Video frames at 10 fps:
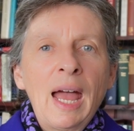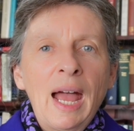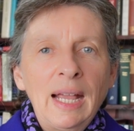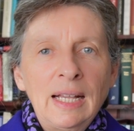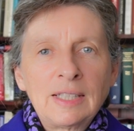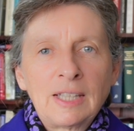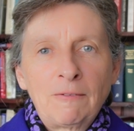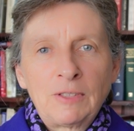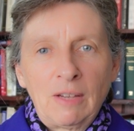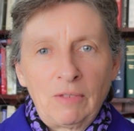
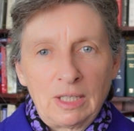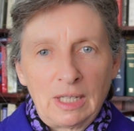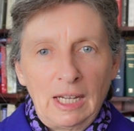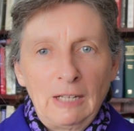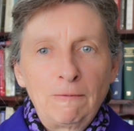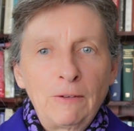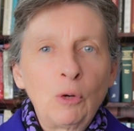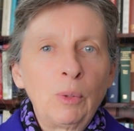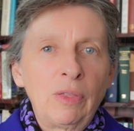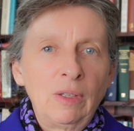ASF17
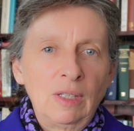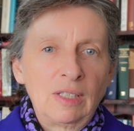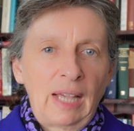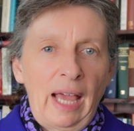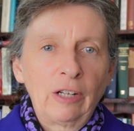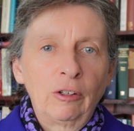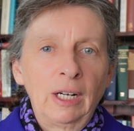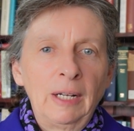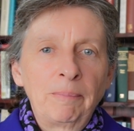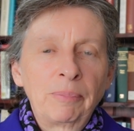fell within this
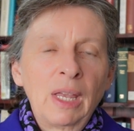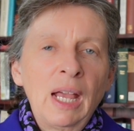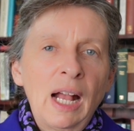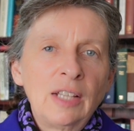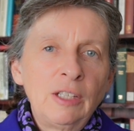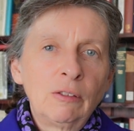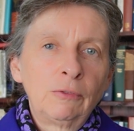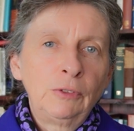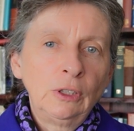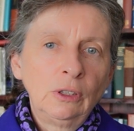category as he
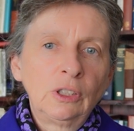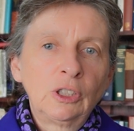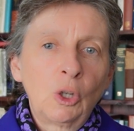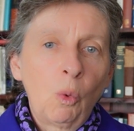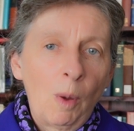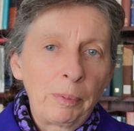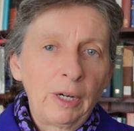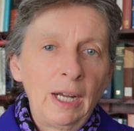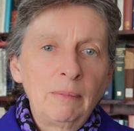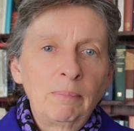refused to
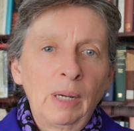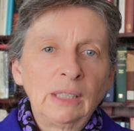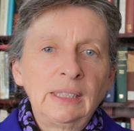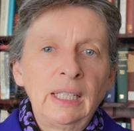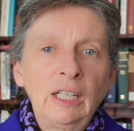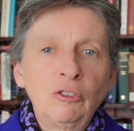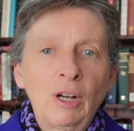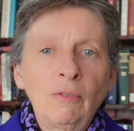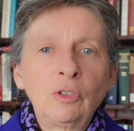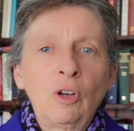cooperate by seeking
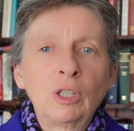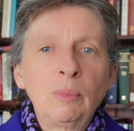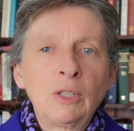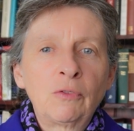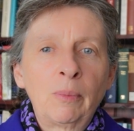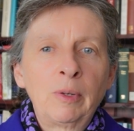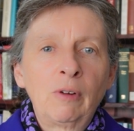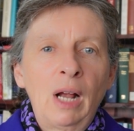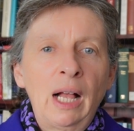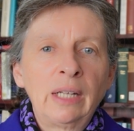travel documents from
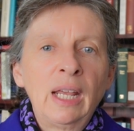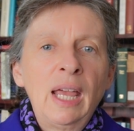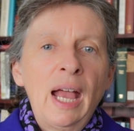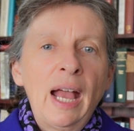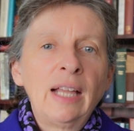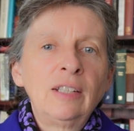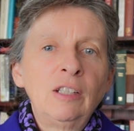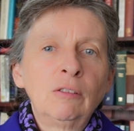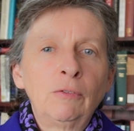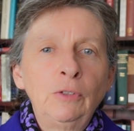Iran and
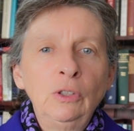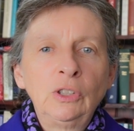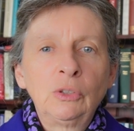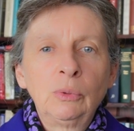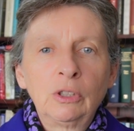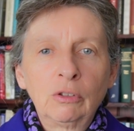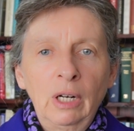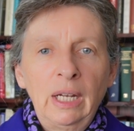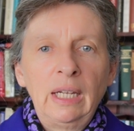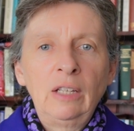he refused to
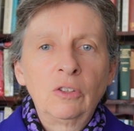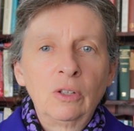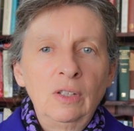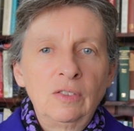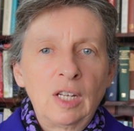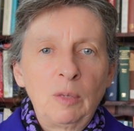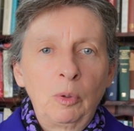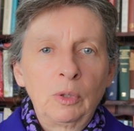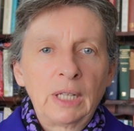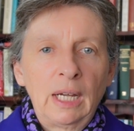agree to his
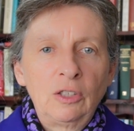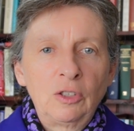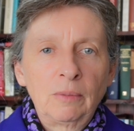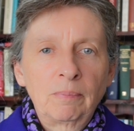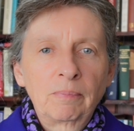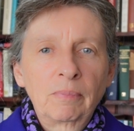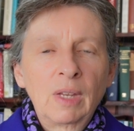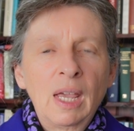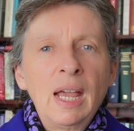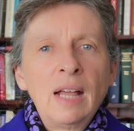deportation.
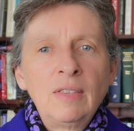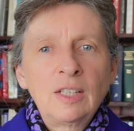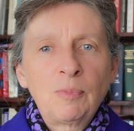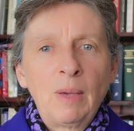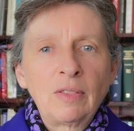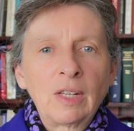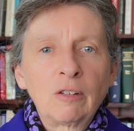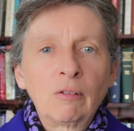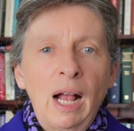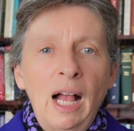This meant that
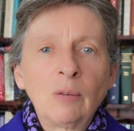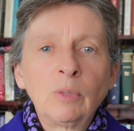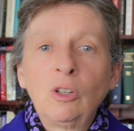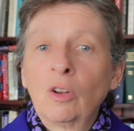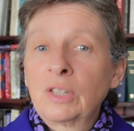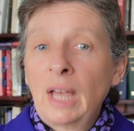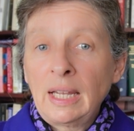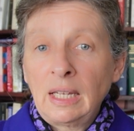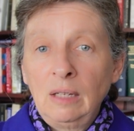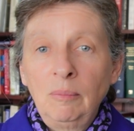Iran would not
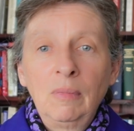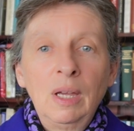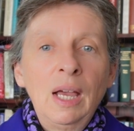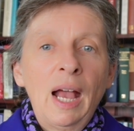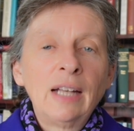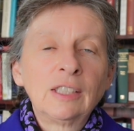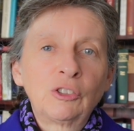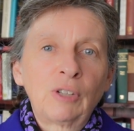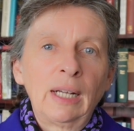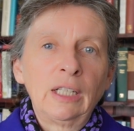take him and
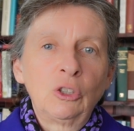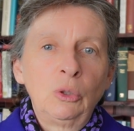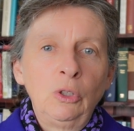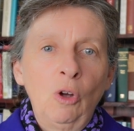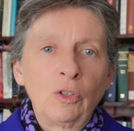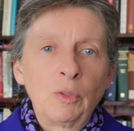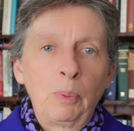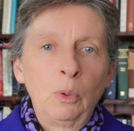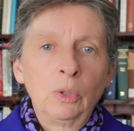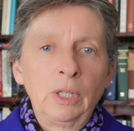Australia could not
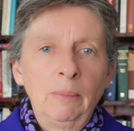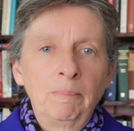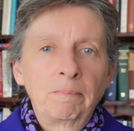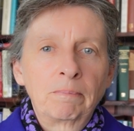deport him.